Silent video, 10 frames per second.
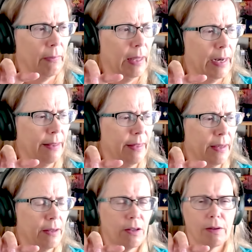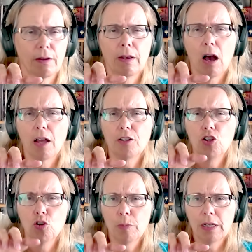And I think
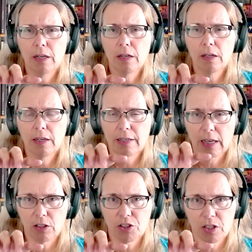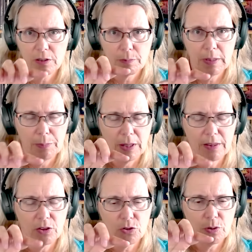non-human intelligent people. I
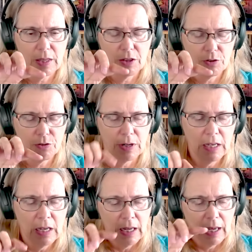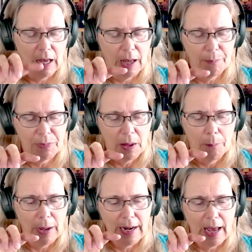think those are the other three.
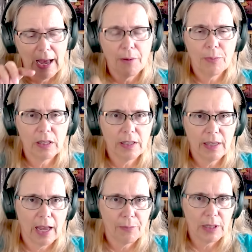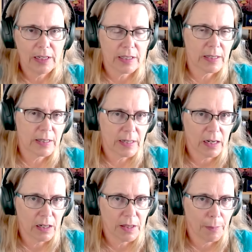But I really got
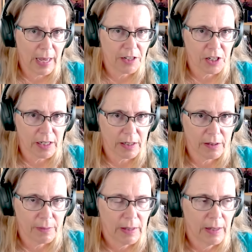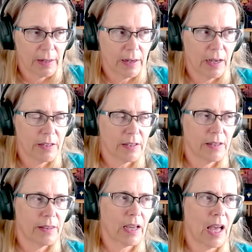stuck on the magic, because
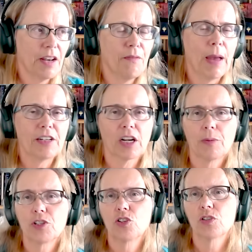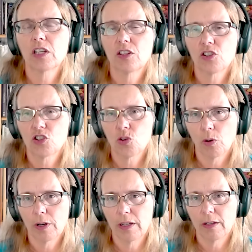the kind of magic I was using in the
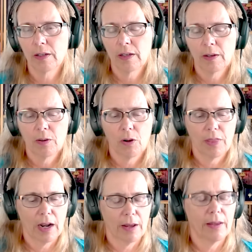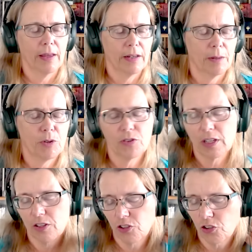story, or that I ended up
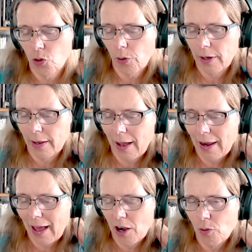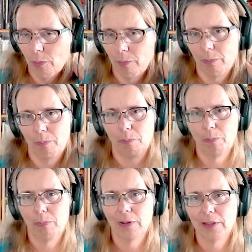using in the story, I don't
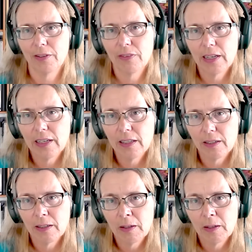believe in it.